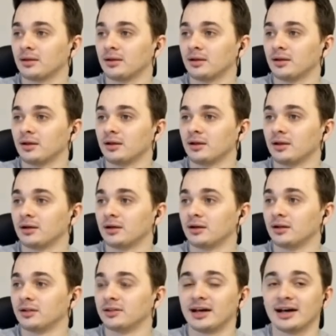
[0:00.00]
And there are
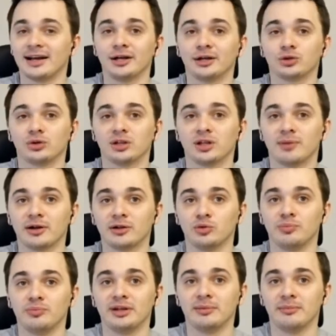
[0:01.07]
also pointers
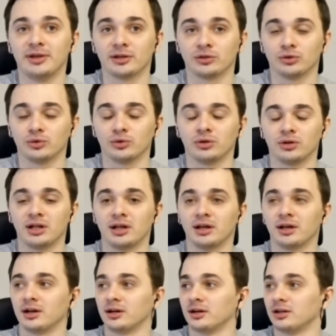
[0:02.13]
there to this global
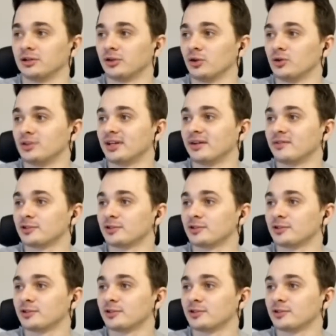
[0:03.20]
variable.